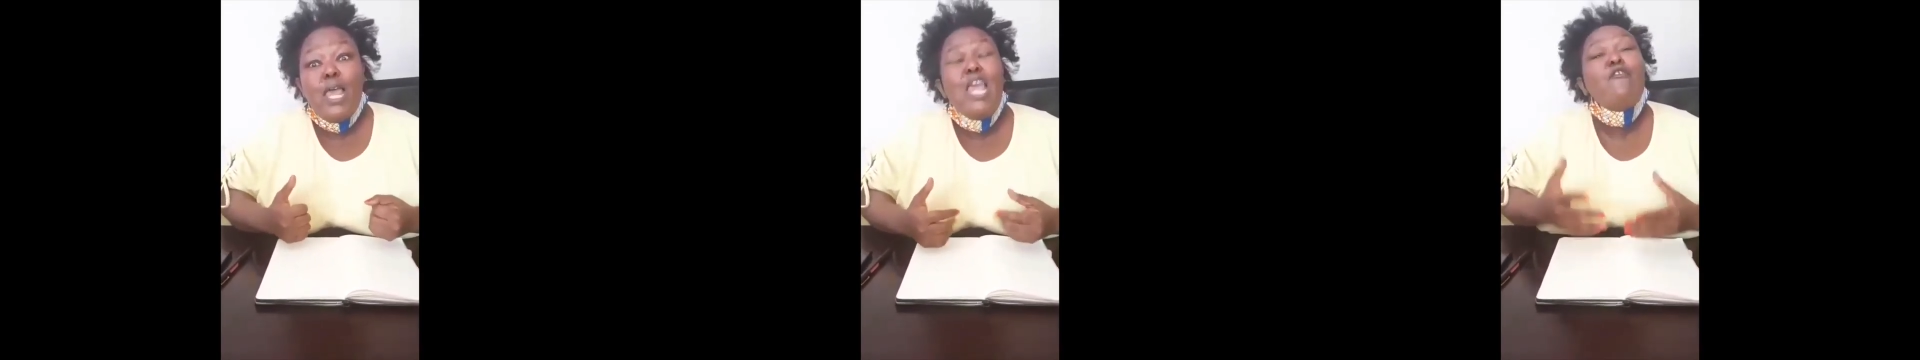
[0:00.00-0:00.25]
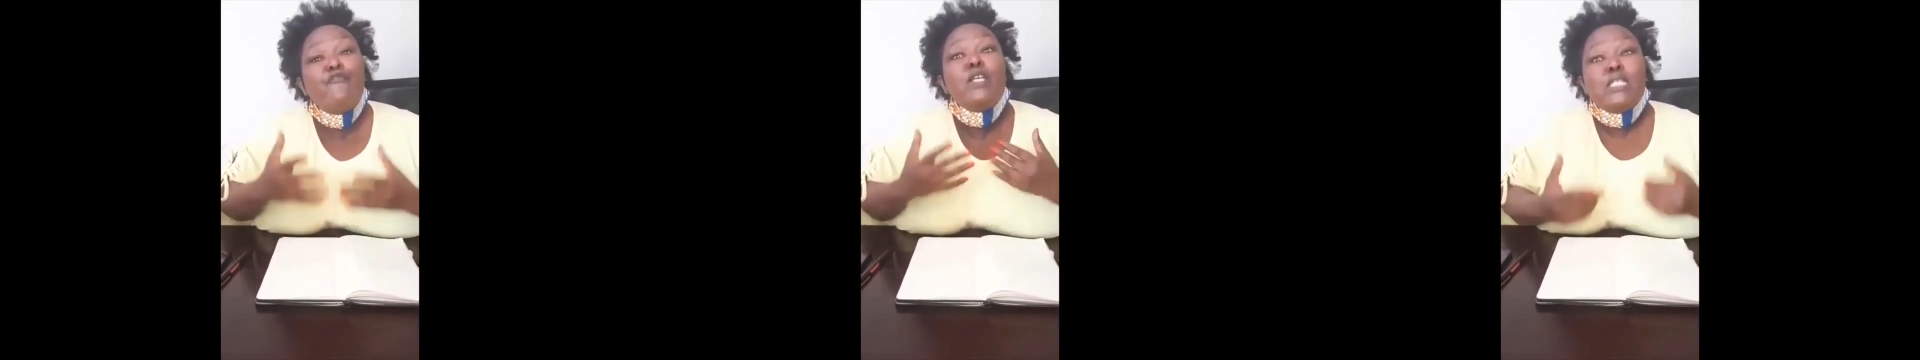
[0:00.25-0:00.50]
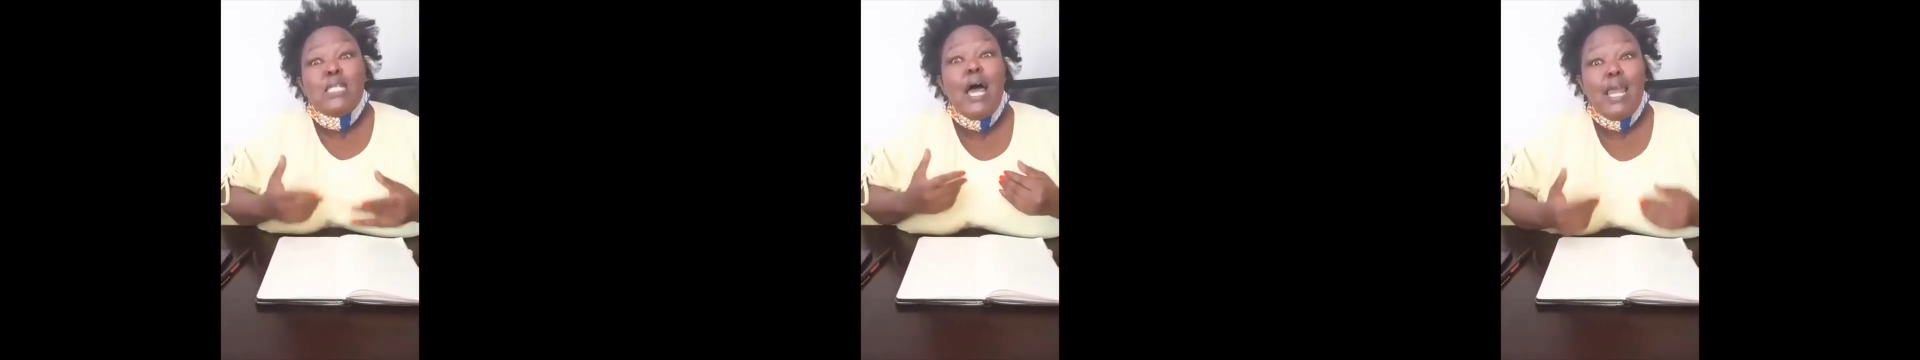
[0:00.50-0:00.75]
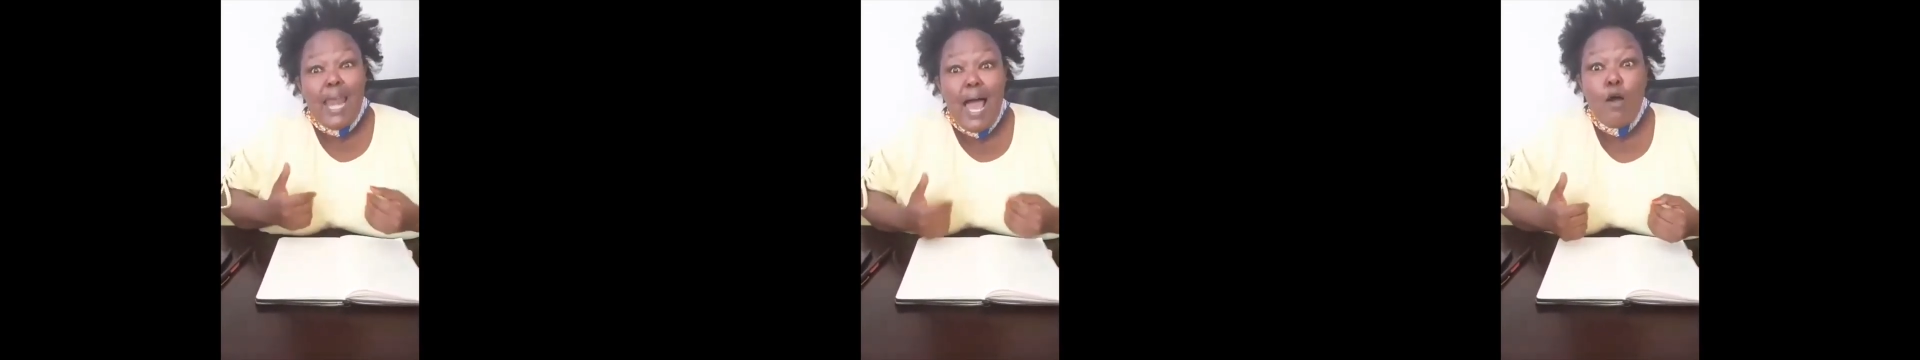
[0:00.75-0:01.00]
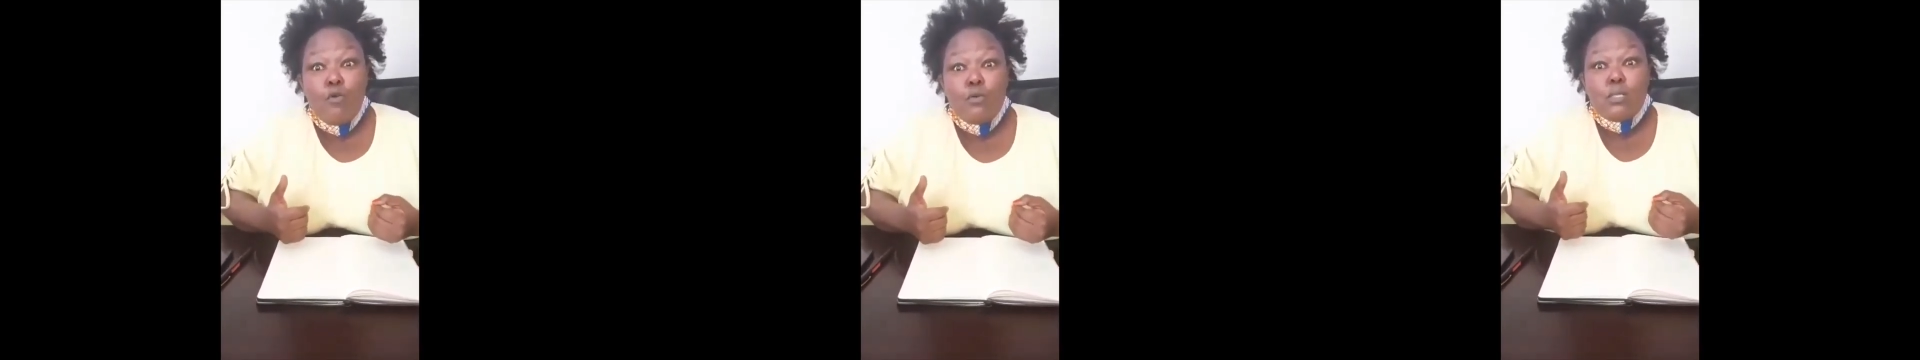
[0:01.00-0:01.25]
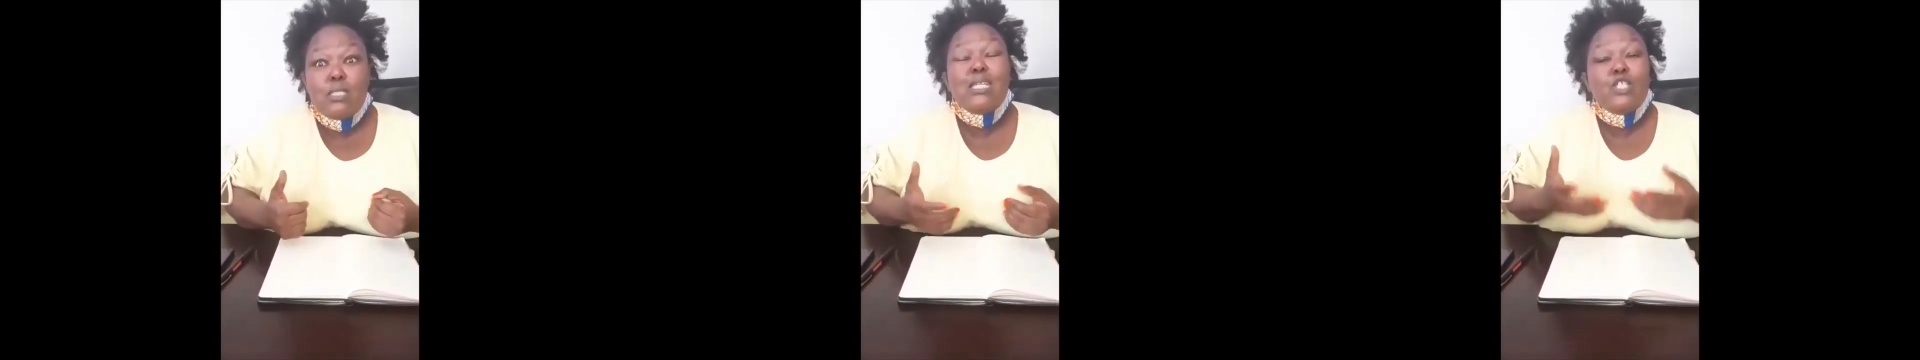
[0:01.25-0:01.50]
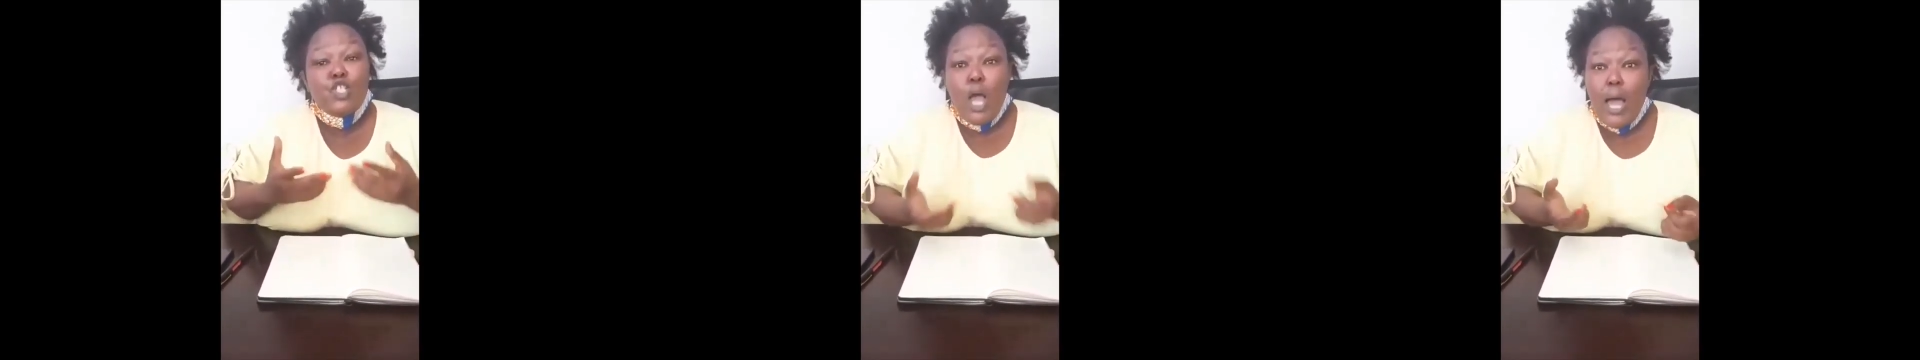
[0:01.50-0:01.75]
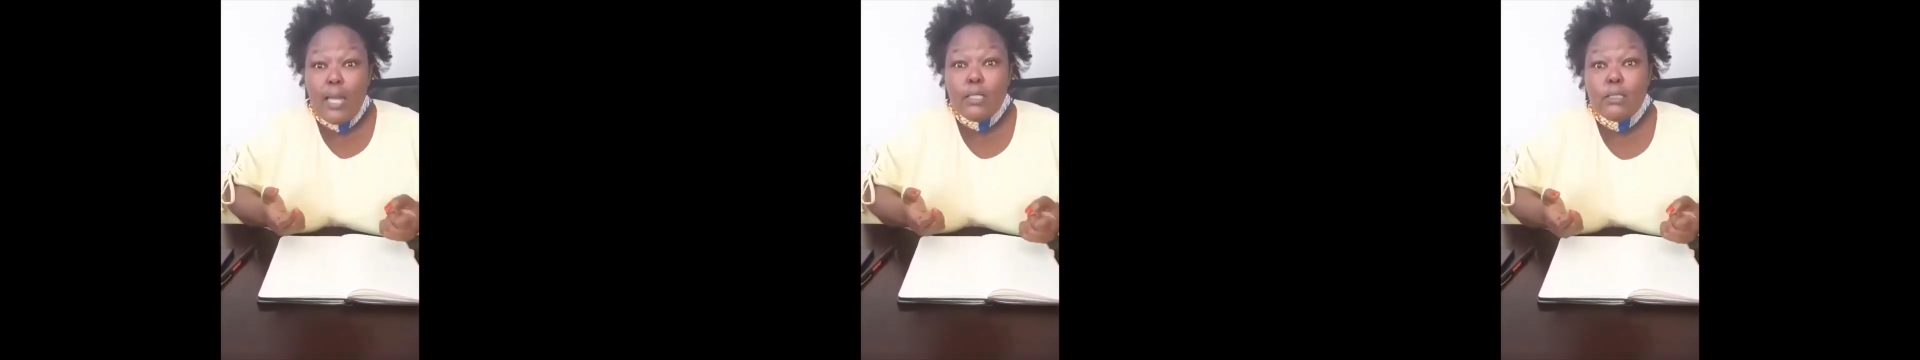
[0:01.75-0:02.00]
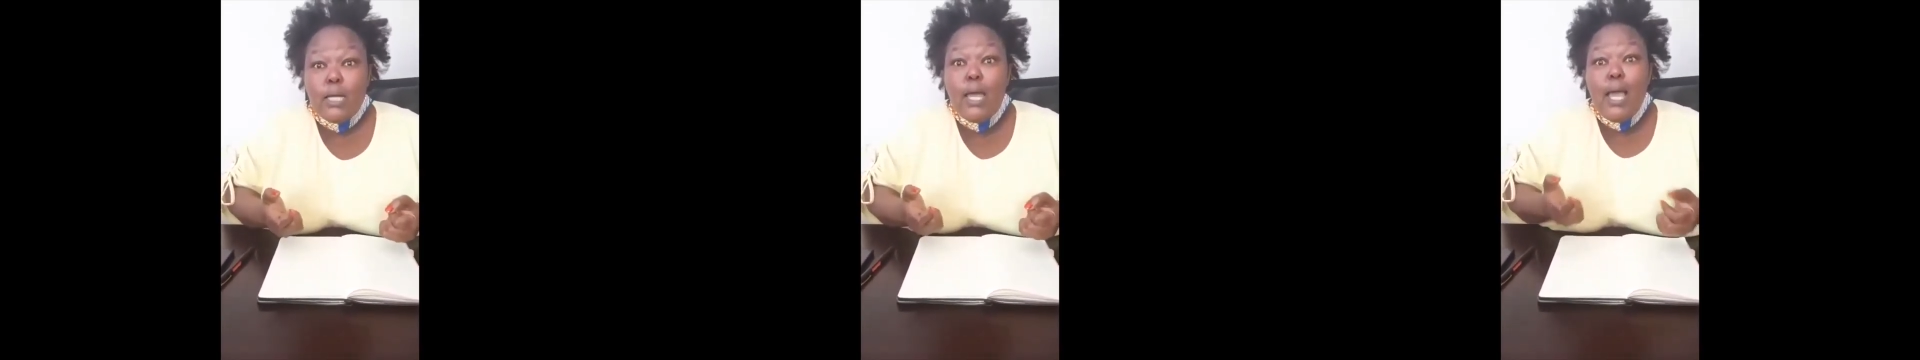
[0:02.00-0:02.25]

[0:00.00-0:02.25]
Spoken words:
If it allows the child